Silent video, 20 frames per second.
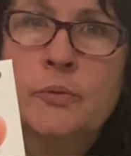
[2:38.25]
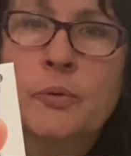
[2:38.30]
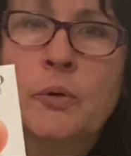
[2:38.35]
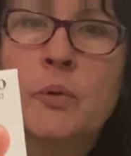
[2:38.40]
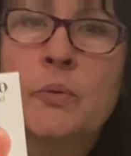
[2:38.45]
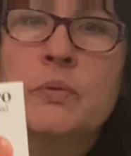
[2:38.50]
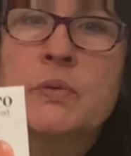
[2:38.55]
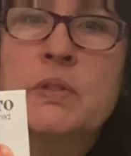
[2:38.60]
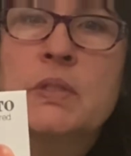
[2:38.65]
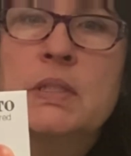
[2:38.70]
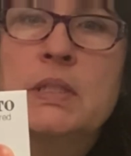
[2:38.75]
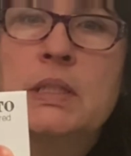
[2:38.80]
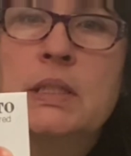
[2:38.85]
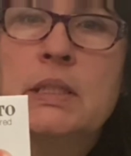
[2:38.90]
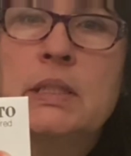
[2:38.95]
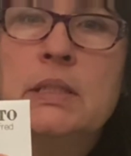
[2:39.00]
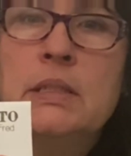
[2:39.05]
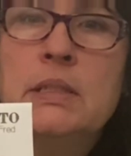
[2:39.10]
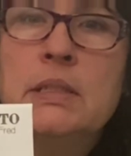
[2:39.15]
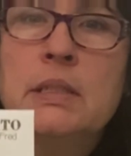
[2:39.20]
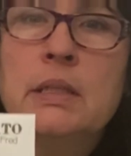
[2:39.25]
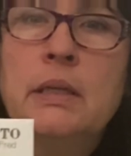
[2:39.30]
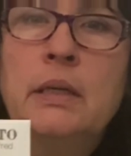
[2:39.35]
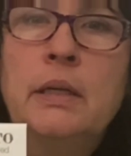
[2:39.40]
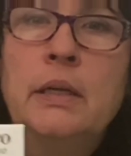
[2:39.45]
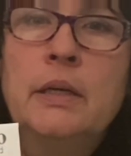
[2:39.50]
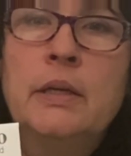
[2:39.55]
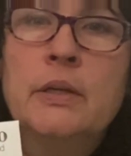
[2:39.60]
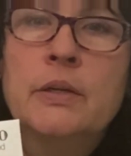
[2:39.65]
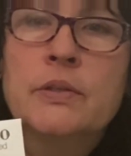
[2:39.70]
grown seeds.
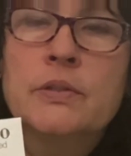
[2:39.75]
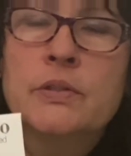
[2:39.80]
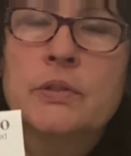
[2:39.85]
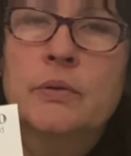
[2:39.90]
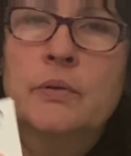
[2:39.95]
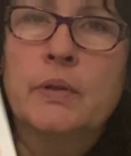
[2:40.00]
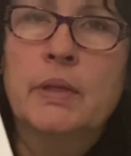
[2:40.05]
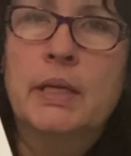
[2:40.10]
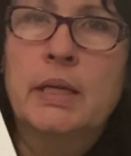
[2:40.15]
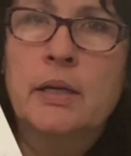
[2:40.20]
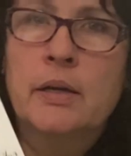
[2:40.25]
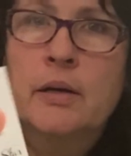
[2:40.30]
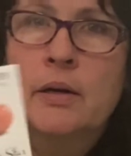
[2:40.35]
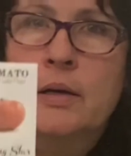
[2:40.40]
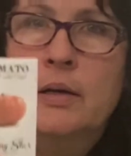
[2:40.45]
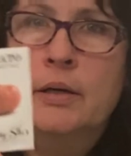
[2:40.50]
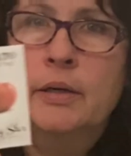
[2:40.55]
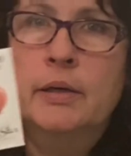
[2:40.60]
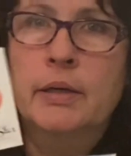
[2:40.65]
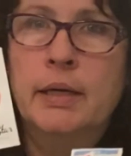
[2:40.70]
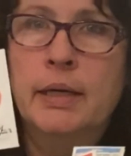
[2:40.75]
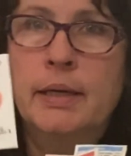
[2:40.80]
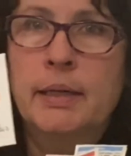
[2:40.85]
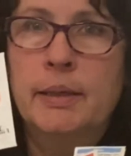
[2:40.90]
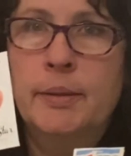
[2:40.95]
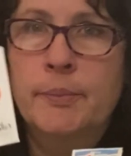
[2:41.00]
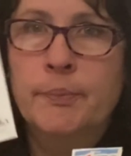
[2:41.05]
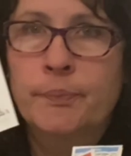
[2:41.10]
So they are